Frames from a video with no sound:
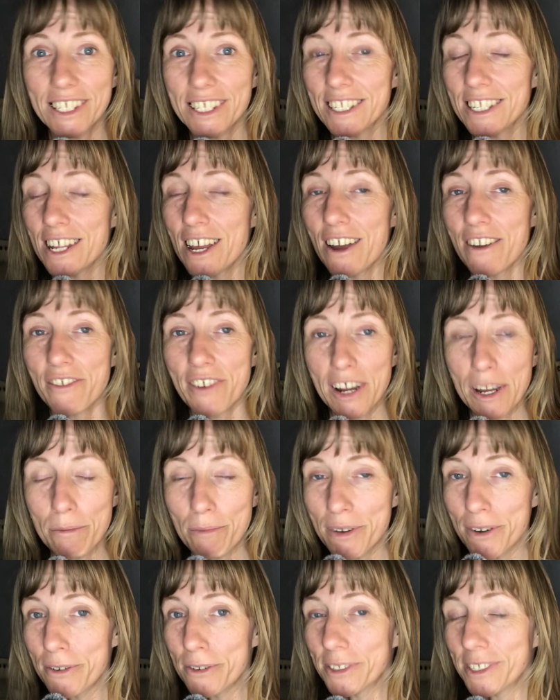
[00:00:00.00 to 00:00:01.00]
It's not
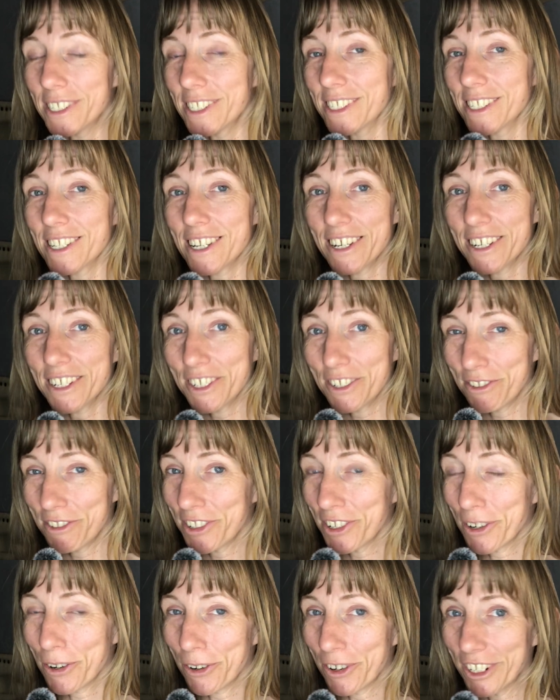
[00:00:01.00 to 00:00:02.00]
rainbows. It's not
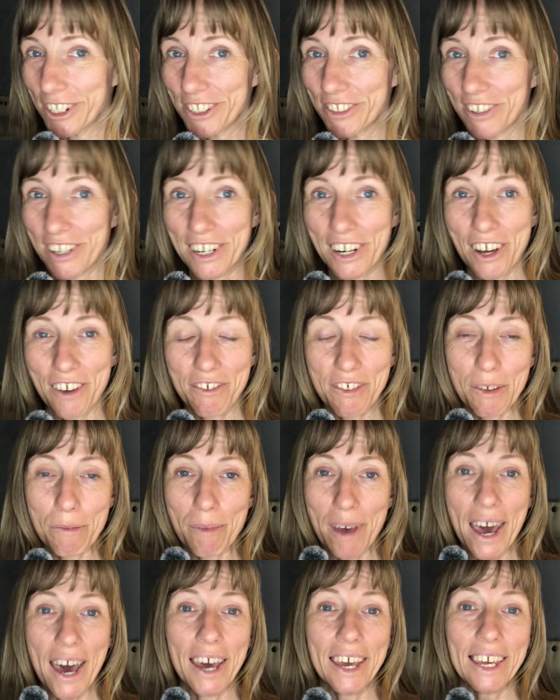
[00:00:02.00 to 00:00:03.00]
unicorns right off the
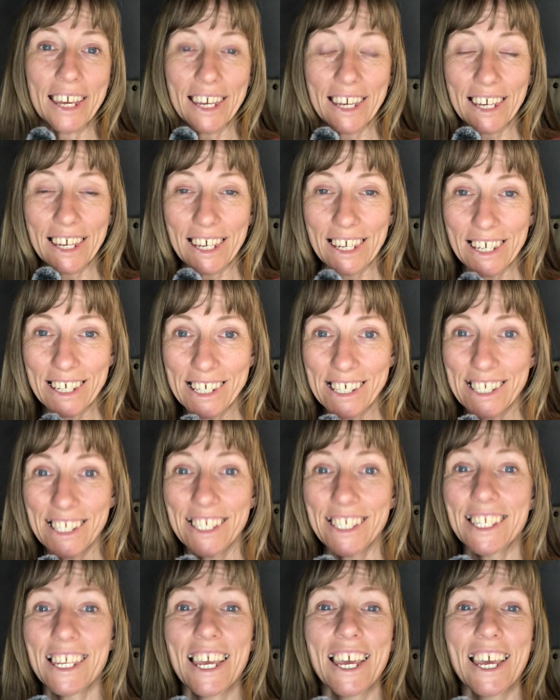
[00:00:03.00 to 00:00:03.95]
bat. It is